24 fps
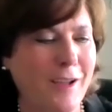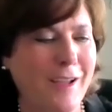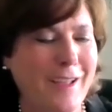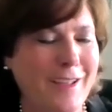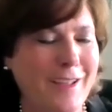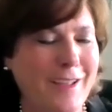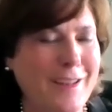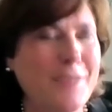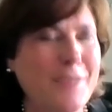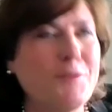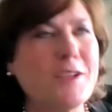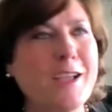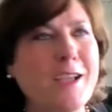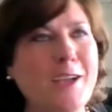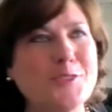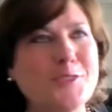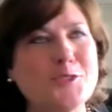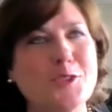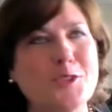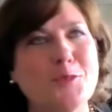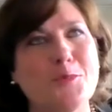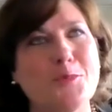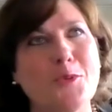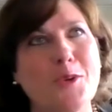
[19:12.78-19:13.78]
it even got
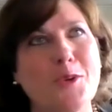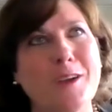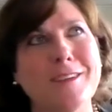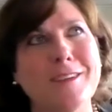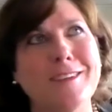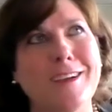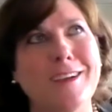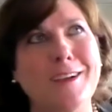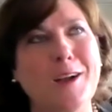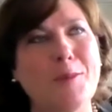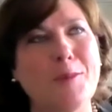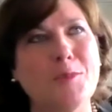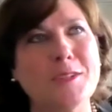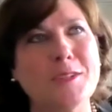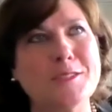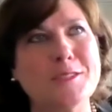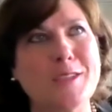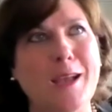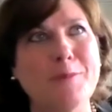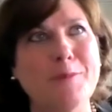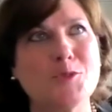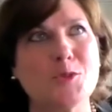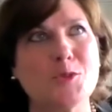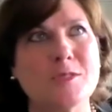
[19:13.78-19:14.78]
to the point a couple of
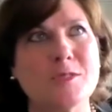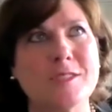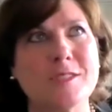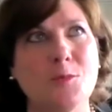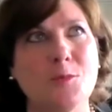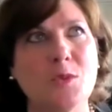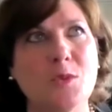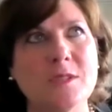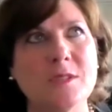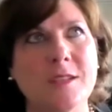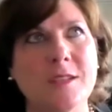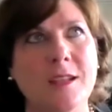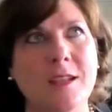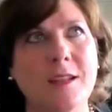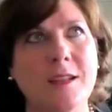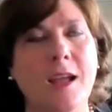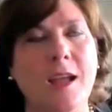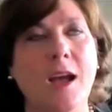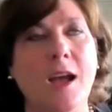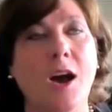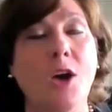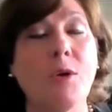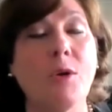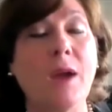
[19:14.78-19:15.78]
times where someone said,
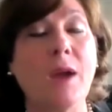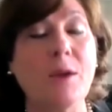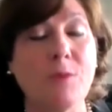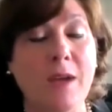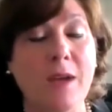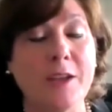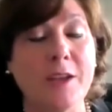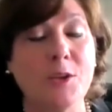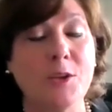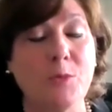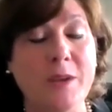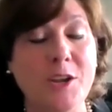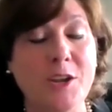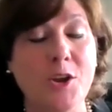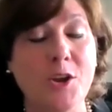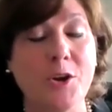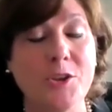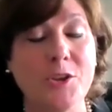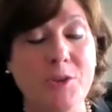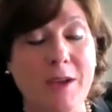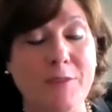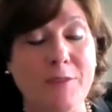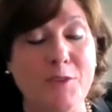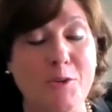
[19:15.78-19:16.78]
all right, Rhonda, we know
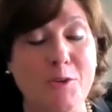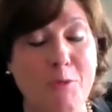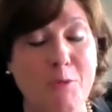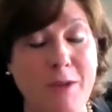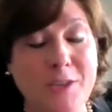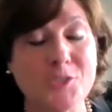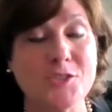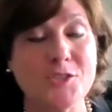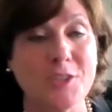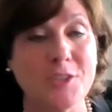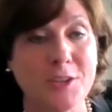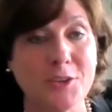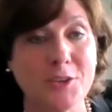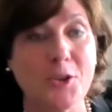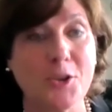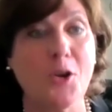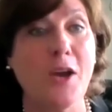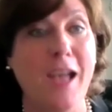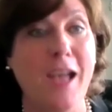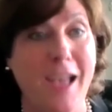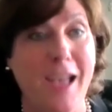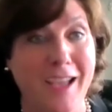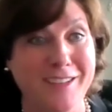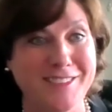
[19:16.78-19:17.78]
you have a question. Go
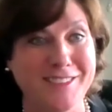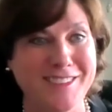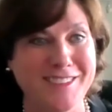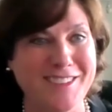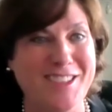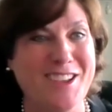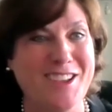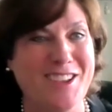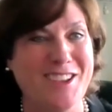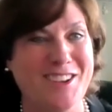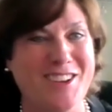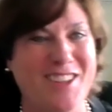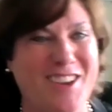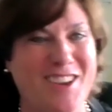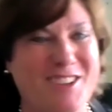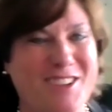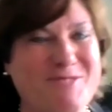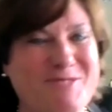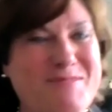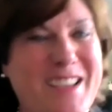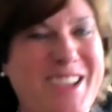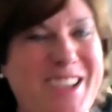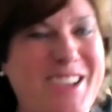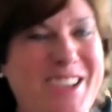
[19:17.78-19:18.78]
ahead,
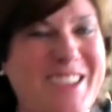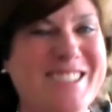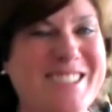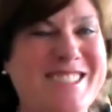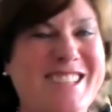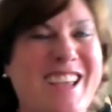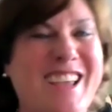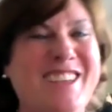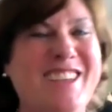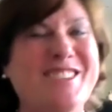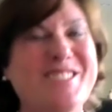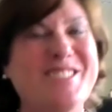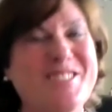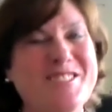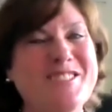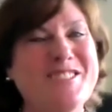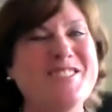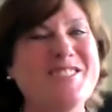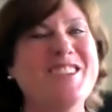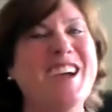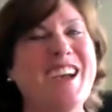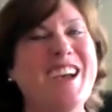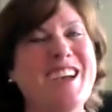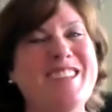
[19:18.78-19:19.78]
because they
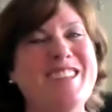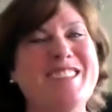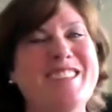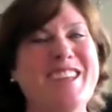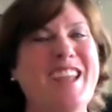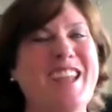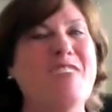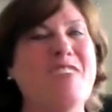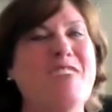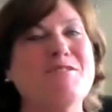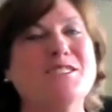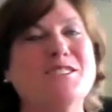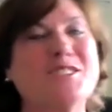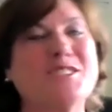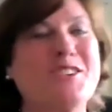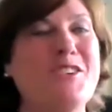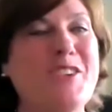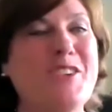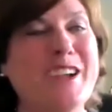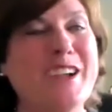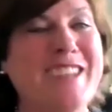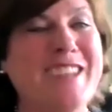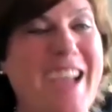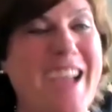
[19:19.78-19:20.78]
knew that I was
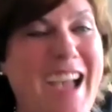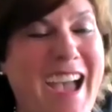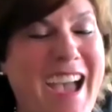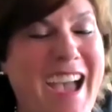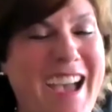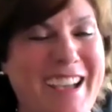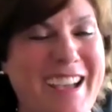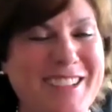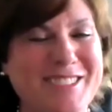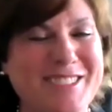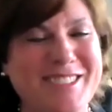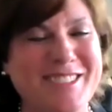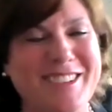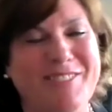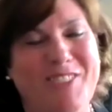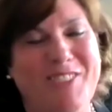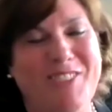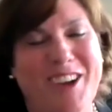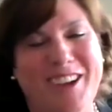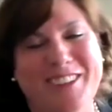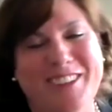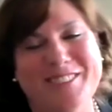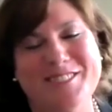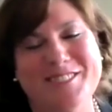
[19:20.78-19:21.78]
going to ask
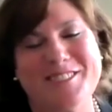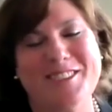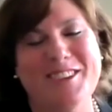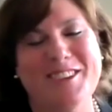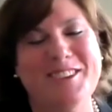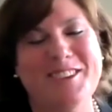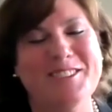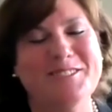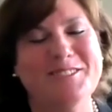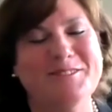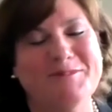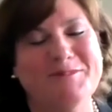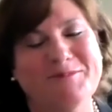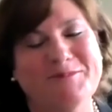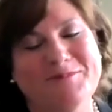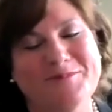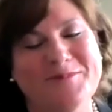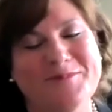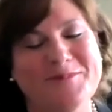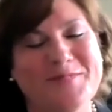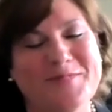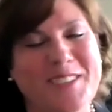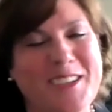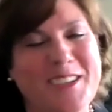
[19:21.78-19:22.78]
one. So
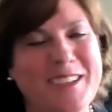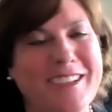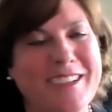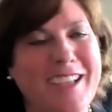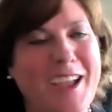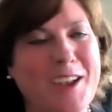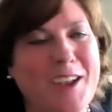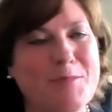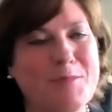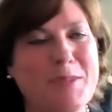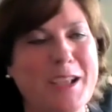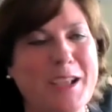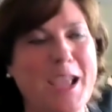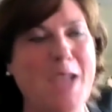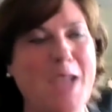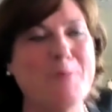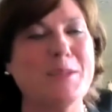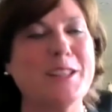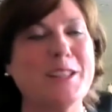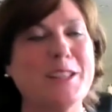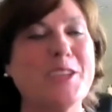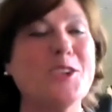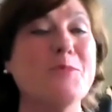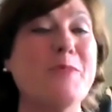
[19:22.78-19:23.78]
kind of became
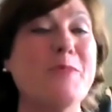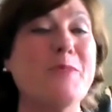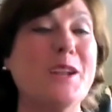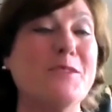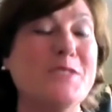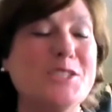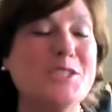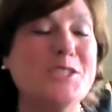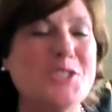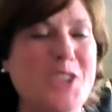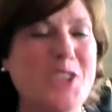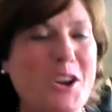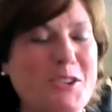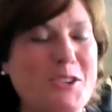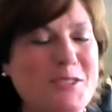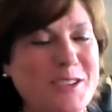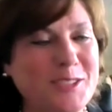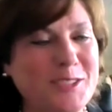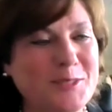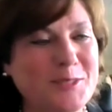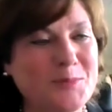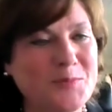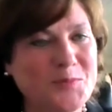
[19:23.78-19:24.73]
a little bit of a joke.